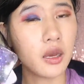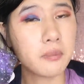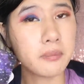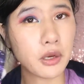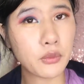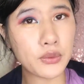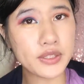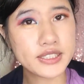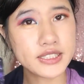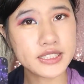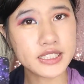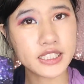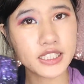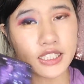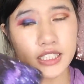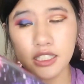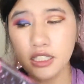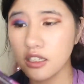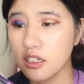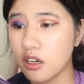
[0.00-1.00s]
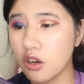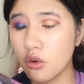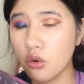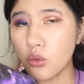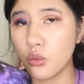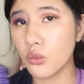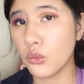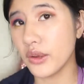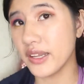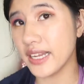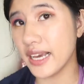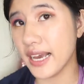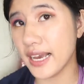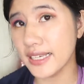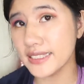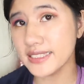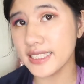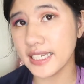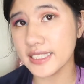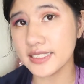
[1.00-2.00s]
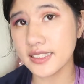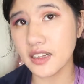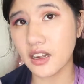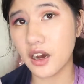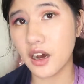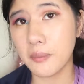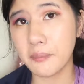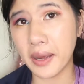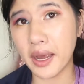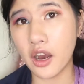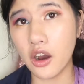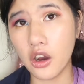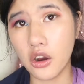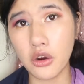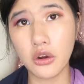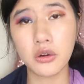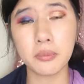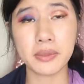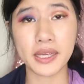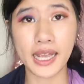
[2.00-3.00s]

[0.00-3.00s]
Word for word: But we see when I test it on my own